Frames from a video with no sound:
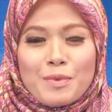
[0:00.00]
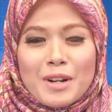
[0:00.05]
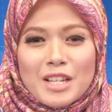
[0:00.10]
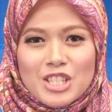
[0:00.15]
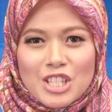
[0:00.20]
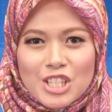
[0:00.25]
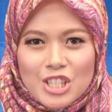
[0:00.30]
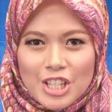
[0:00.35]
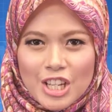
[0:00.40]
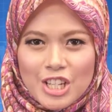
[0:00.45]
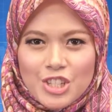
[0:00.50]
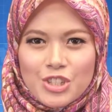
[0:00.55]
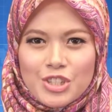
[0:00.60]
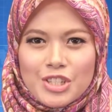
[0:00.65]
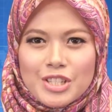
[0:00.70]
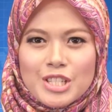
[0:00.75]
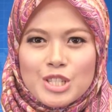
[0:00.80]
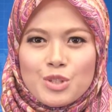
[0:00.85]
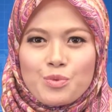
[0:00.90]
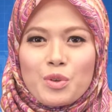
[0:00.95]

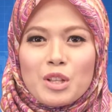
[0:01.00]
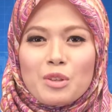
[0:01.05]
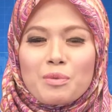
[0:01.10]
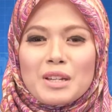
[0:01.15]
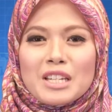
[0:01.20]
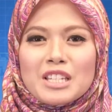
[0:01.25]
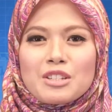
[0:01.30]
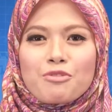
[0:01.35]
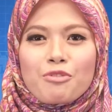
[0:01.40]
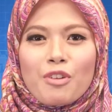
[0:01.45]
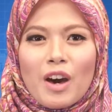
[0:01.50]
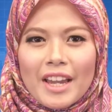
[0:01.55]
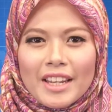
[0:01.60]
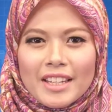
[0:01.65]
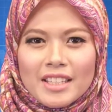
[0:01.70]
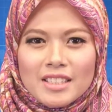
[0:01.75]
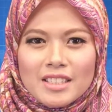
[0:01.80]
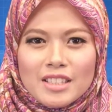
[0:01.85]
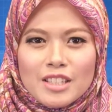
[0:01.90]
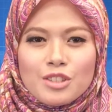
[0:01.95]
presentations will be
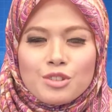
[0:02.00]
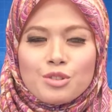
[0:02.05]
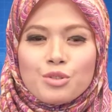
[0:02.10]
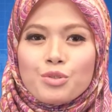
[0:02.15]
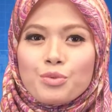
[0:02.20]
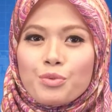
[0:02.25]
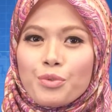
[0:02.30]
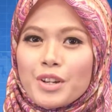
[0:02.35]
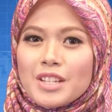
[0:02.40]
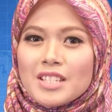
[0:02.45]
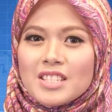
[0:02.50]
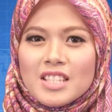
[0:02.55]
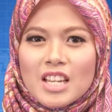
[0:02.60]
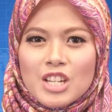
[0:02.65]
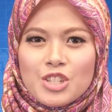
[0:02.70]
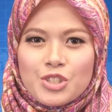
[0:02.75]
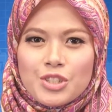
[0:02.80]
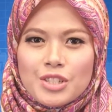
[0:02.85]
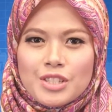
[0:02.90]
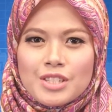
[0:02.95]
divided into 3
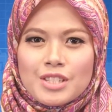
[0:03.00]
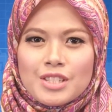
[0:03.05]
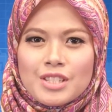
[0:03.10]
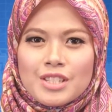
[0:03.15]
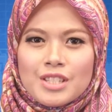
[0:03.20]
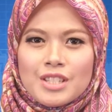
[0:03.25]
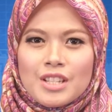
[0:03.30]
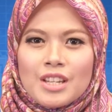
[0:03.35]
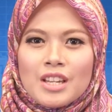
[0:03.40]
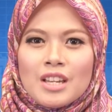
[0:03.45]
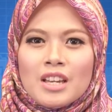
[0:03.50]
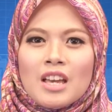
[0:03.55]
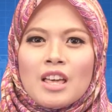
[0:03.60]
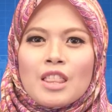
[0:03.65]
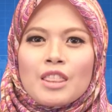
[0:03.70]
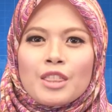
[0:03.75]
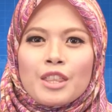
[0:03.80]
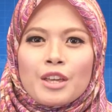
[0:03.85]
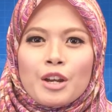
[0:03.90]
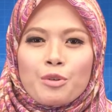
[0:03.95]
sections.
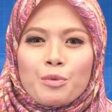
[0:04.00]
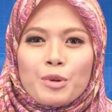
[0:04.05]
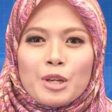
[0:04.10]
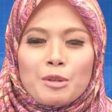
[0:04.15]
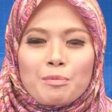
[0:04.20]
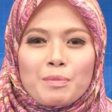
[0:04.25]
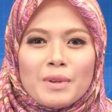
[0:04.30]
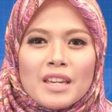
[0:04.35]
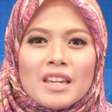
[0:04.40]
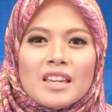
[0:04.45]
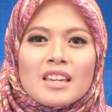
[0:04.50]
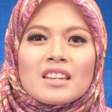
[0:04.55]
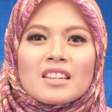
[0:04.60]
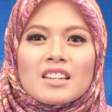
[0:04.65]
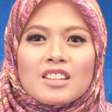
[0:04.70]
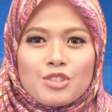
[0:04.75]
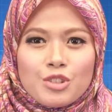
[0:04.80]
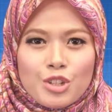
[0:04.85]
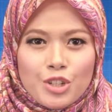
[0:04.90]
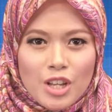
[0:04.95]
There will be
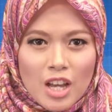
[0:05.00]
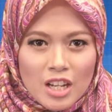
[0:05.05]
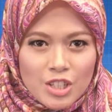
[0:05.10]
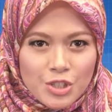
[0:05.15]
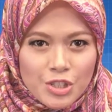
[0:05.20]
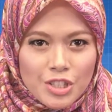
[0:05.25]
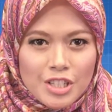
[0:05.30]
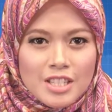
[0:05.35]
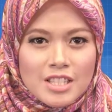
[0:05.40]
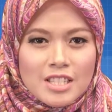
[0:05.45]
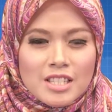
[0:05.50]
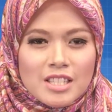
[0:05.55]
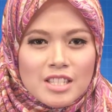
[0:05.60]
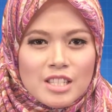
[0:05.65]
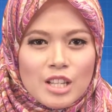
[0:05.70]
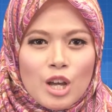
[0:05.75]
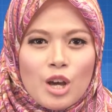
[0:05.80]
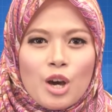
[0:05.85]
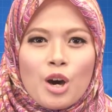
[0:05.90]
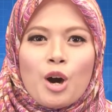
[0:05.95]

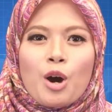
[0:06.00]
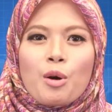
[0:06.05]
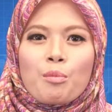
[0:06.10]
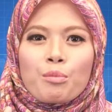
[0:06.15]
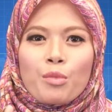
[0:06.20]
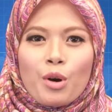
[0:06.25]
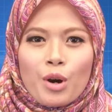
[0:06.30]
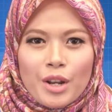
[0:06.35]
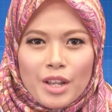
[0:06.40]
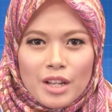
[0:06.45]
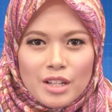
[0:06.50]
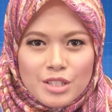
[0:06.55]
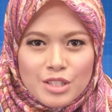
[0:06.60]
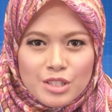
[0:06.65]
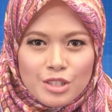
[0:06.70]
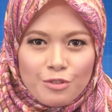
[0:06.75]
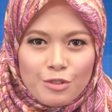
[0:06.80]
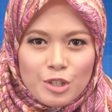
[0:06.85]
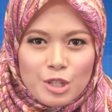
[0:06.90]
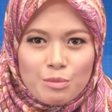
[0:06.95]
introductions,
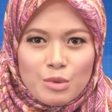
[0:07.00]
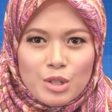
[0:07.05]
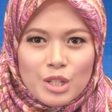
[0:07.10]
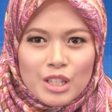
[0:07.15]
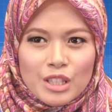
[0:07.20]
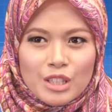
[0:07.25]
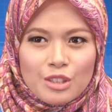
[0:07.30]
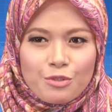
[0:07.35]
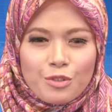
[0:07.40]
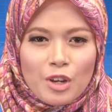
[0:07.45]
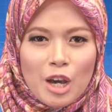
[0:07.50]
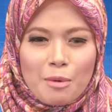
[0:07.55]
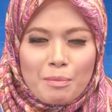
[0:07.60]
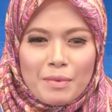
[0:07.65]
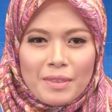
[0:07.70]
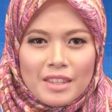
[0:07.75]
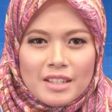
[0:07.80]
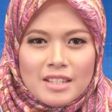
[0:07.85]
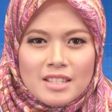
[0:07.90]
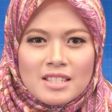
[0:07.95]
models of communicative
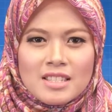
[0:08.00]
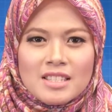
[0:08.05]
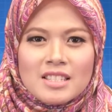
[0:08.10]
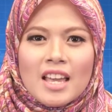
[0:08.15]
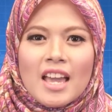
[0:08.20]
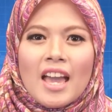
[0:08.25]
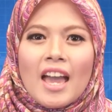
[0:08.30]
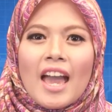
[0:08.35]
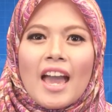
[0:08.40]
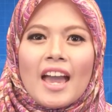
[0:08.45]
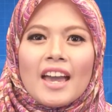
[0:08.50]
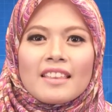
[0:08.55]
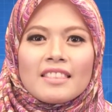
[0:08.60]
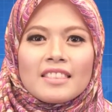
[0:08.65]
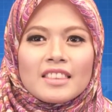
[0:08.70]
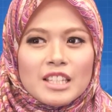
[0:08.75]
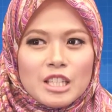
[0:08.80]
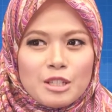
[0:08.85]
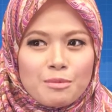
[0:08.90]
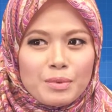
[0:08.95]
competence,
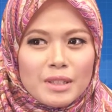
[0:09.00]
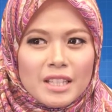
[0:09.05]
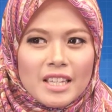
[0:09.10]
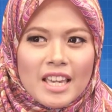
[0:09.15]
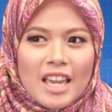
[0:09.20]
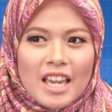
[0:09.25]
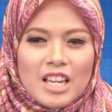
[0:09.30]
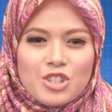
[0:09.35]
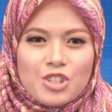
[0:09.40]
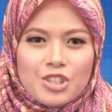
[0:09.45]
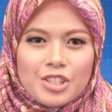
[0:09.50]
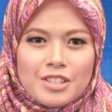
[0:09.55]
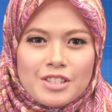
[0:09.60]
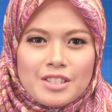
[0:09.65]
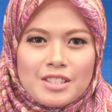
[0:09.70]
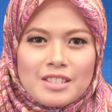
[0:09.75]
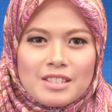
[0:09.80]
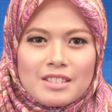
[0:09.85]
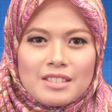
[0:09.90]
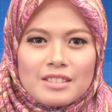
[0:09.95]
and the
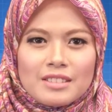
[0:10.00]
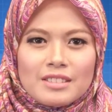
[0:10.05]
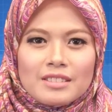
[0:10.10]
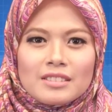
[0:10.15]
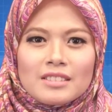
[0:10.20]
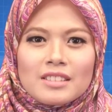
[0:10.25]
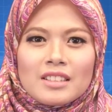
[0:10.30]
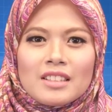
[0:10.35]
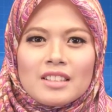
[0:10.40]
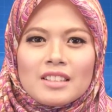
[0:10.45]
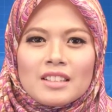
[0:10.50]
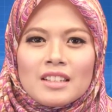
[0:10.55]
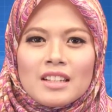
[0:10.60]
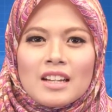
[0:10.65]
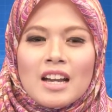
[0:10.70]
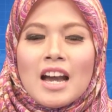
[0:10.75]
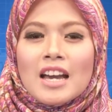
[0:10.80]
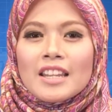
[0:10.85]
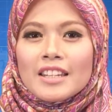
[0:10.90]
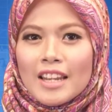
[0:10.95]
implications.
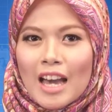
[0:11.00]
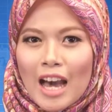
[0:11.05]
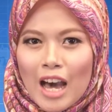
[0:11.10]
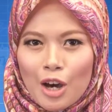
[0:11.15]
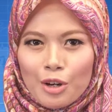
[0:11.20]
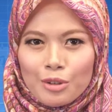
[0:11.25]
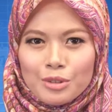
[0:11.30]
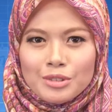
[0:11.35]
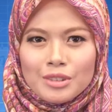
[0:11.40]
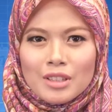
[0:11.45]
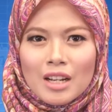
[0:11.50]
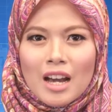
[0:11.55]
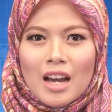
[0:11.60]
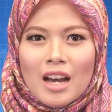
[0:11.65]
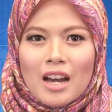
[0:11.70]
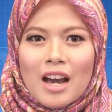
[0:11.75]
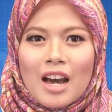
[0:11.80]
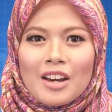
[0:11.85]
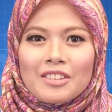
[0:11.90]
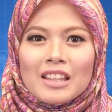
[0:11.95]
Now,
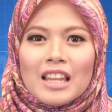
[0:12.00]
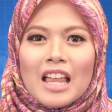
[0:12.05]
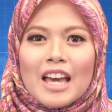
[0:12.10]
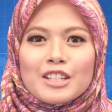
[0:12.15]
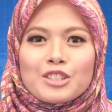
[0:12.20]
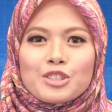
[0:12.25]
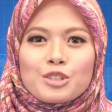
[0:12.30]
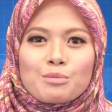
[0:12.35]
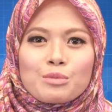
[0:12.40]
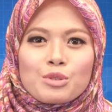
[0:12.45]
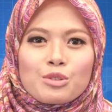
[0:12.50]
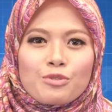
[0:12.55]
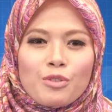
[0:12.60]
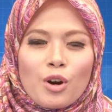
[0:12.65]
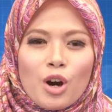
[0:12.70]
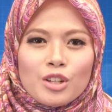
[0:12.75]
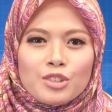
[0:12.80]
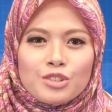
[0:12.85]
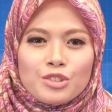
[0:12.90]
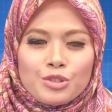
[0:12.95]
I'd like to move
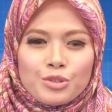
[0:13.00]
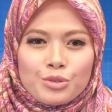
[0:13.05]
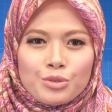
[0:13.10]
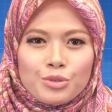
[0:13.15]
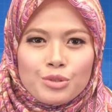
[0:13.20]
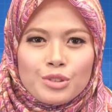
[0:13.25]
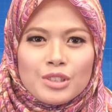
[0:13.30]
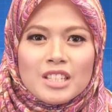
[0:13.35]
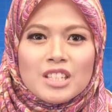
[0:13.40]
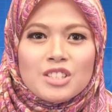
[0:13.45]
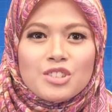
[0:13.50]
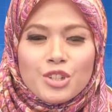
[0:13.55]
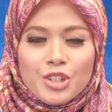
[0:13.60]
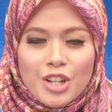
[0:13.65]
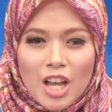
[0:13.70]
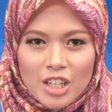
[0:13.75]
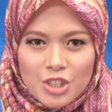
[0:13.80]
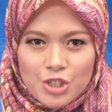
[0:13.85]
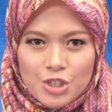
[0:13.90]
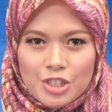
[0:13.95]
on to
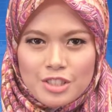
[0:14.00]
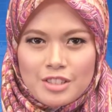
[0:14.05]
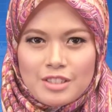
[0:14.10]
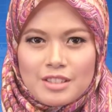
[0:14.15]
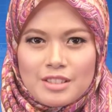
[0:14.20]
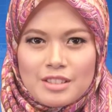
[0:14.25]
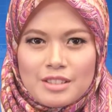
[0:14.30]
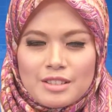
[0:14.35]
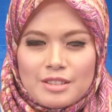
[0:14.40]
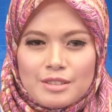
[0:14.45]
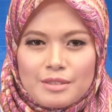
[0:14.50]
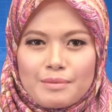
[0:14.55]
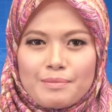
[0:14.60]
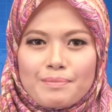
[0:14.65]
introductions.